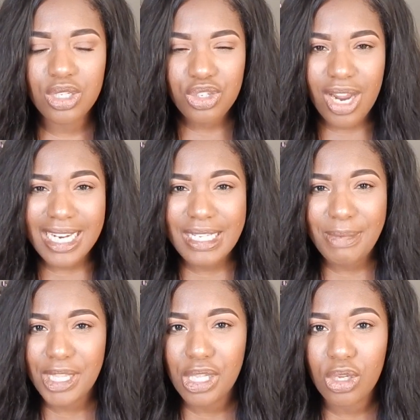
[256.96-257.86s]
Trying to
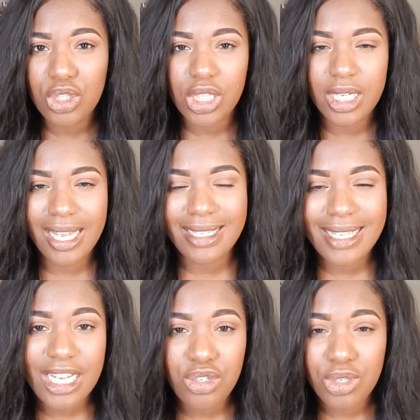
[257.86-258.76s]
make the closure look as
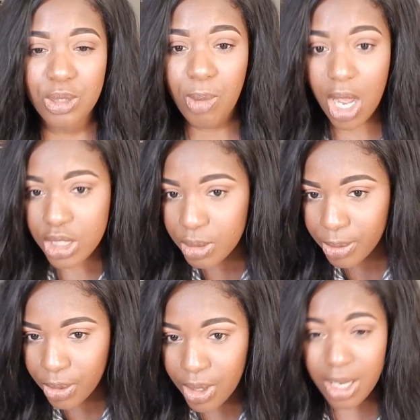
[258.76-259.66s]
natural as
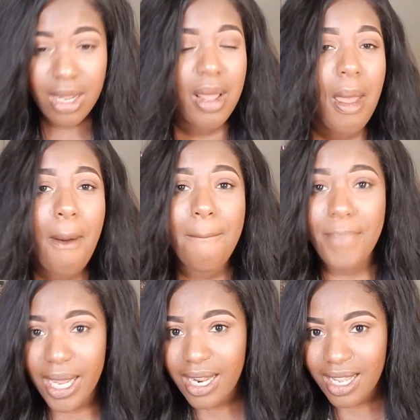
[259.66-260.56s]
possible,
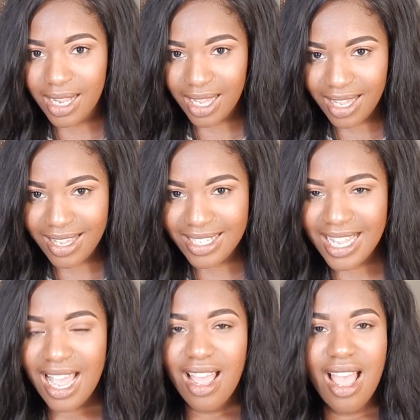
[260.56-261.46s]
but it is.
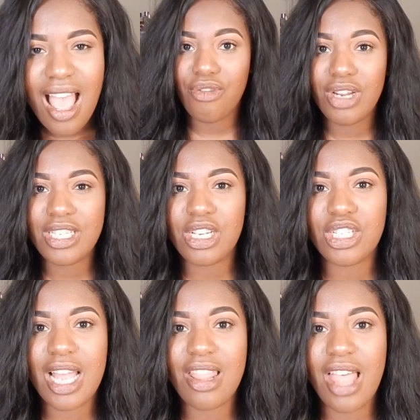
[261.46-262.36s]
I
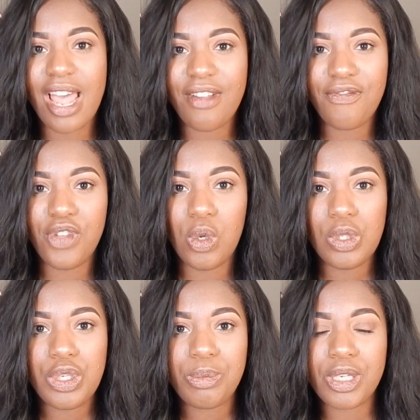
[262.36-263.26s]
researched a lot of
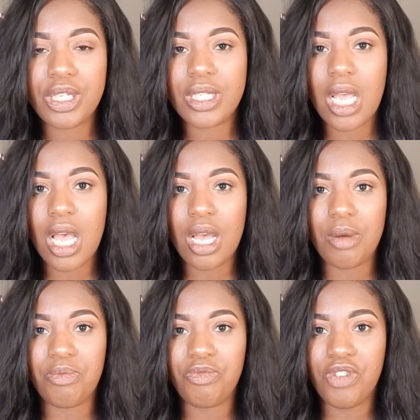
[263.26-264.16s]
YouTubers
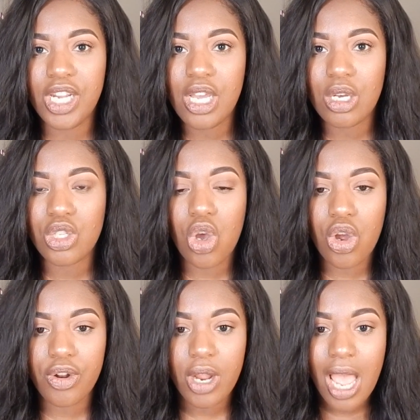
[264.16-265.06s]
videos
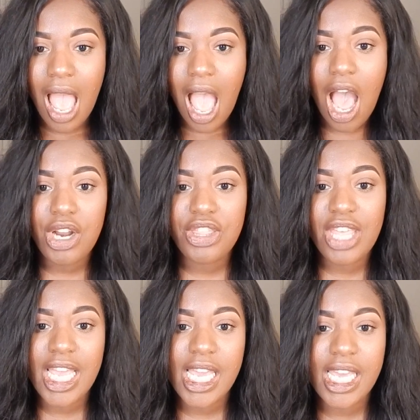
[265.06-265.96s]
on how did
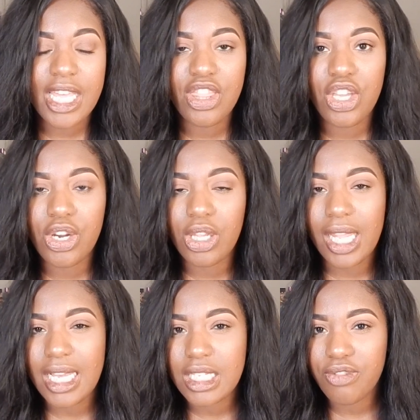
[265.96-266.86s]
they get their
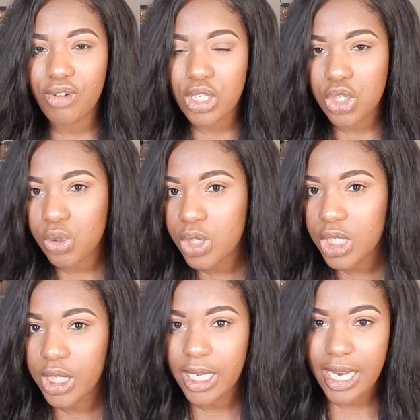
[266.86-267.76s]
lace frontal
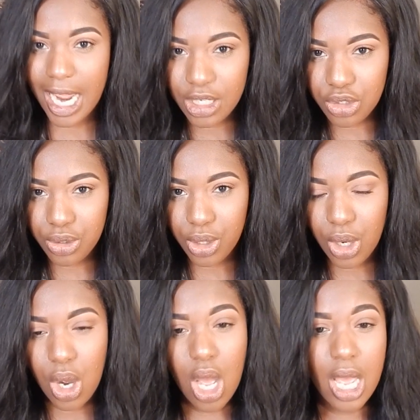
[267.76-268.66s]
to look
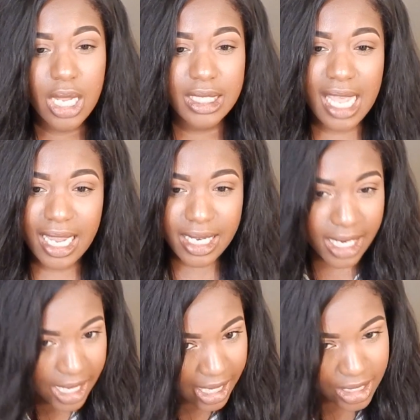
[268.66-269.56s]
natural,
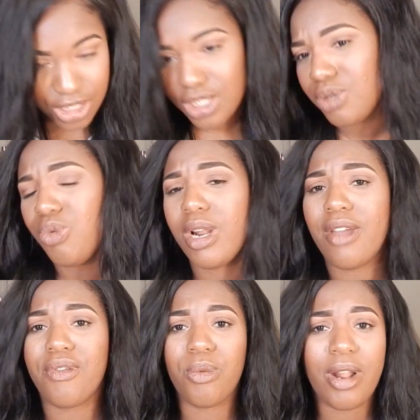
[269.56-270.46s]
techniques, just
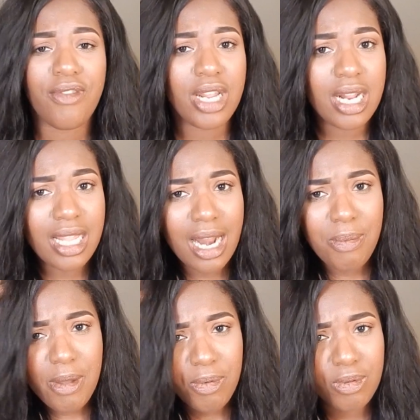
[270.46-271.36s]
whatever, and a lot
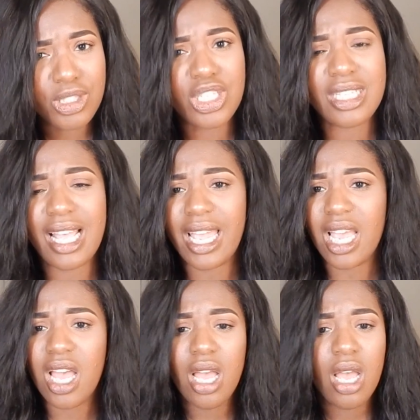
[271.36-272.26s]
of people was just like,